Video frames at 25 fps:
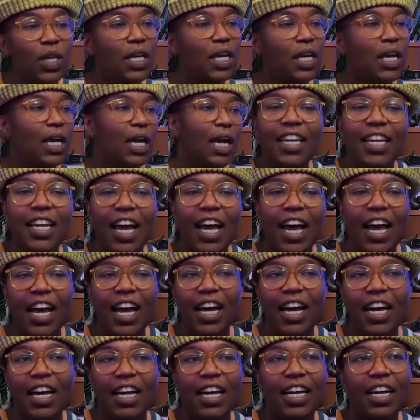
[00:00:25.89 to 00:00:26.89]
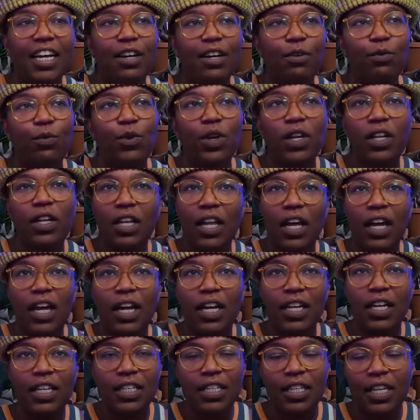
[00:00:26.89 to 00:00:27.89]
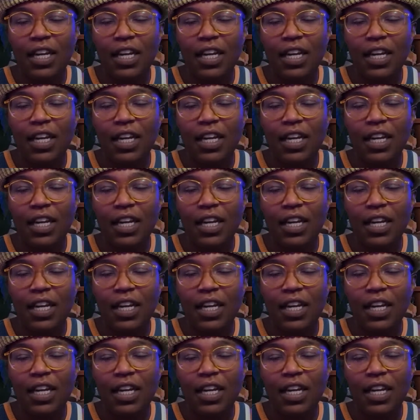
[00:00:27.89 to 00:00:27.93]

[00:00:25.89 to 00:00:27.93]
Uh-huh. I realized